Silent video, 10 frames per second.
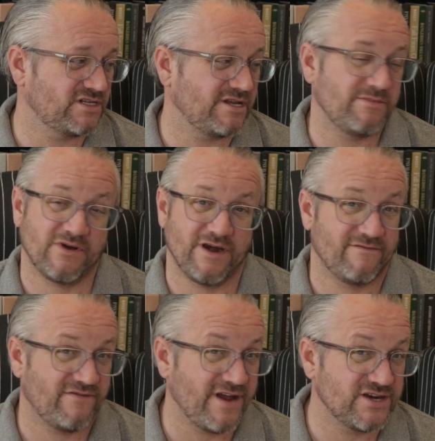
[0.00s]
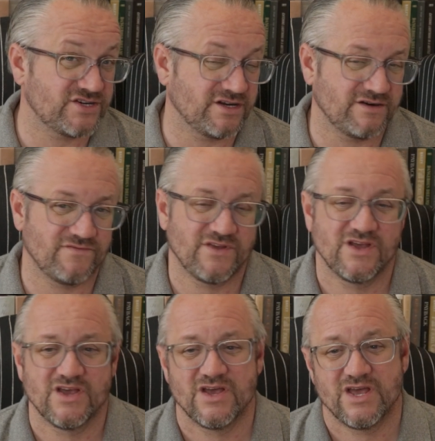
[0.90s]
to stimulate inflation,
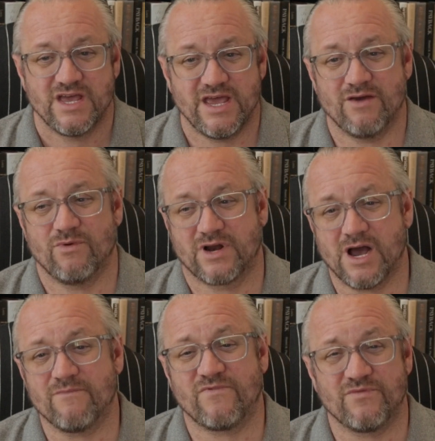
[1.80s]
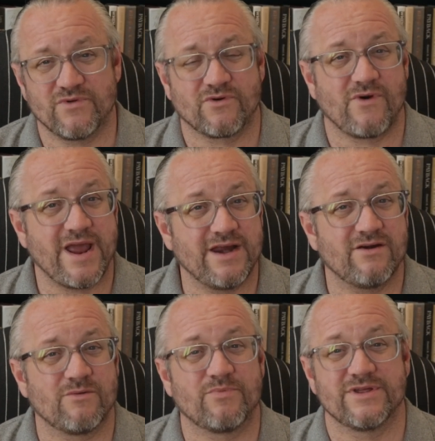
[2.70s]
it would come from the
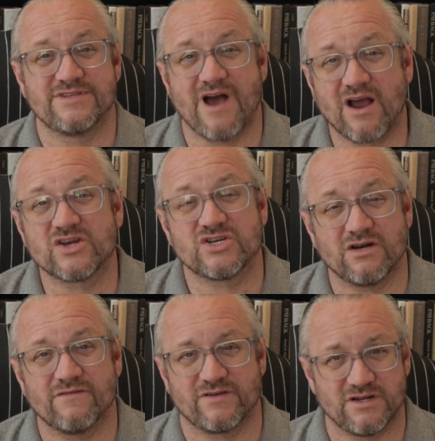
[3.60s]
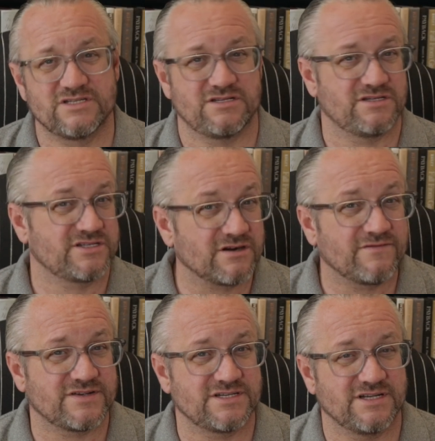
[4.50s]
greater production of goods and
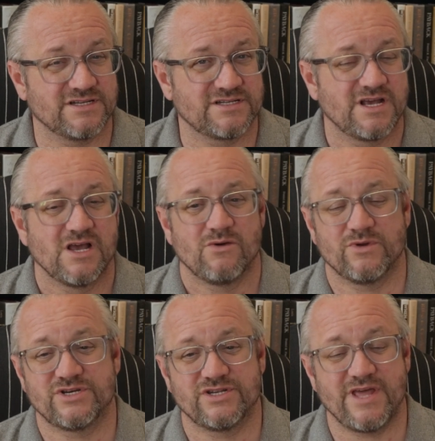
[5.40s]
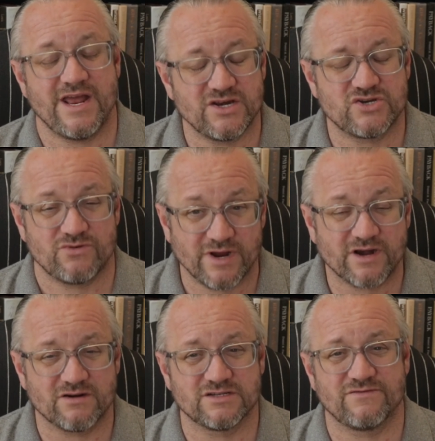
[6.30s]
services, which then
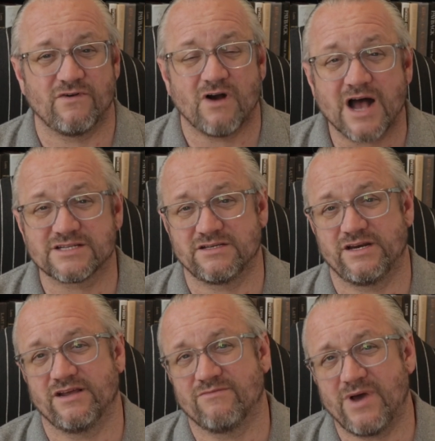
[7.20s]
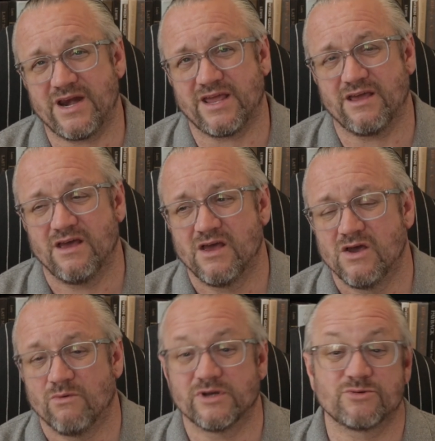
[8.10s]
triggers velocity of money,
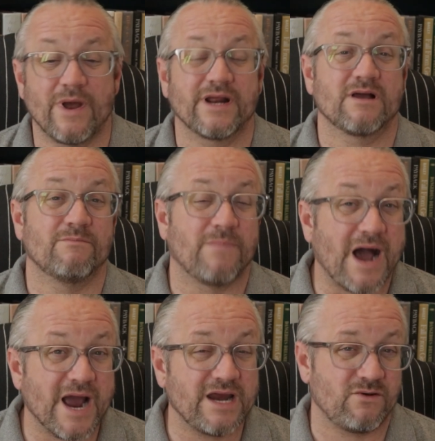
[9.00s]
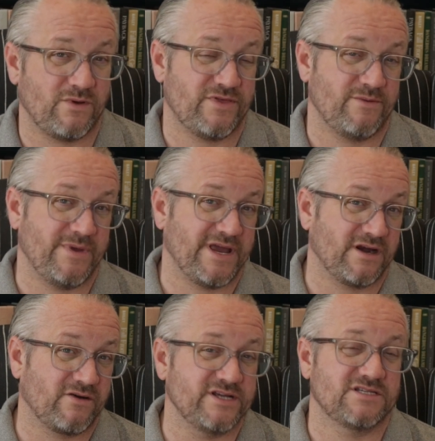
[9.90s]
which when combined with a big
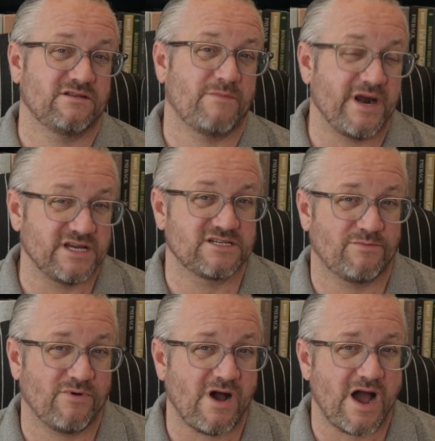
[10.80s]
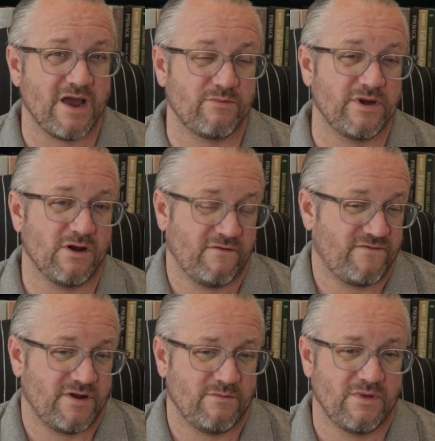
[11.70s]
increase in the money supply, we know
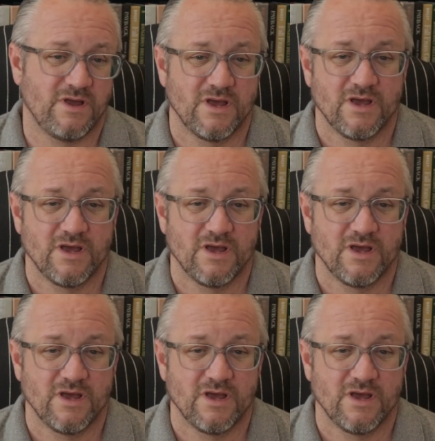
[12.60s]
from